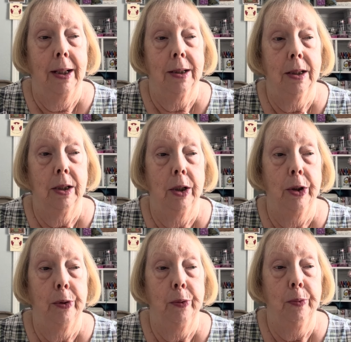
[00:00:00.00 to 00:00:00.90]

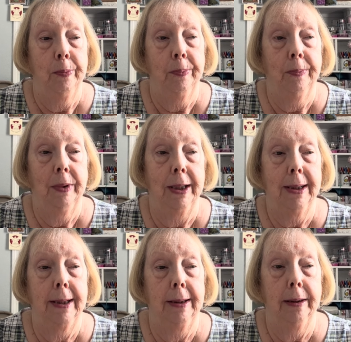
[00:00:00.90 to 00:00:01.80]
So that's
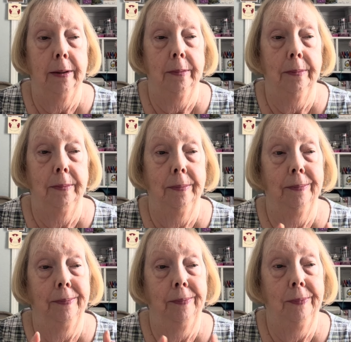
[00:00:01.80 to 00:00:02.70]
it.
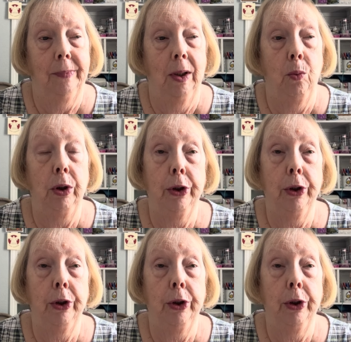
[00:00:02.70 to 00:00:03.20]
We'll